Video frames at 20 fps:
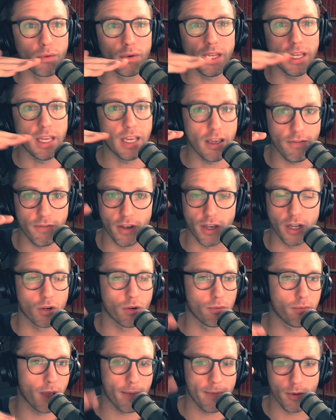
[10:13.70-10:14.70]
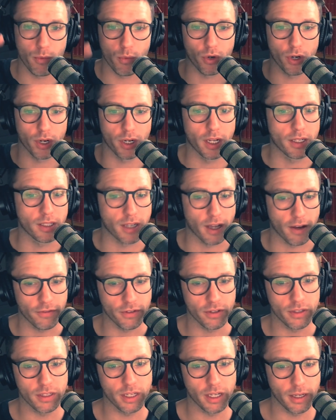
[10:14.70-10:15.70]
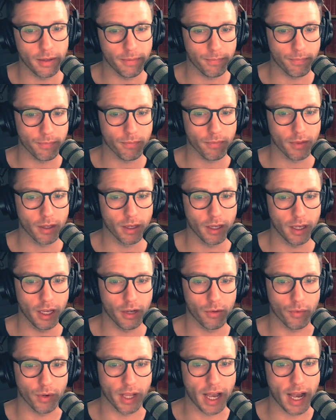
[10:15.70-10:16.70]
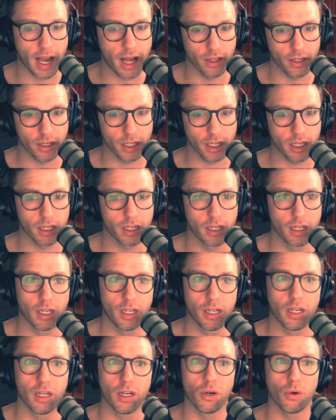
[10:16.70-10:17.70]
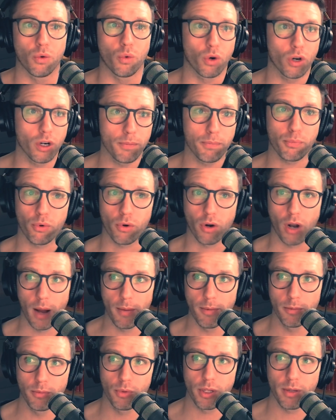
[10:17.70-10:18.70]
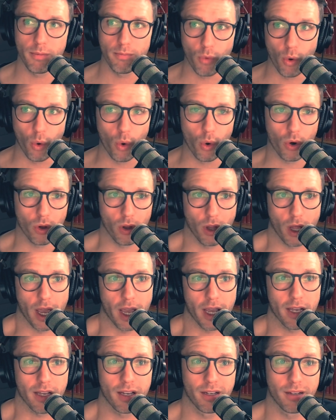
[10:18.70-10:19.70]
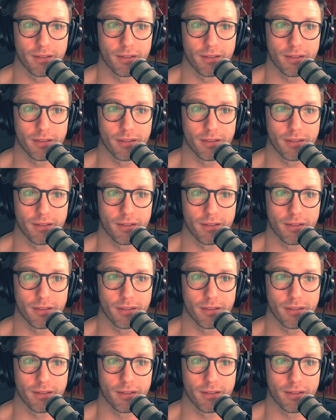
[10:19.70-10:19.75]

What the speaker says: even, or maybe we're in a deficit. In reality, we're probably more like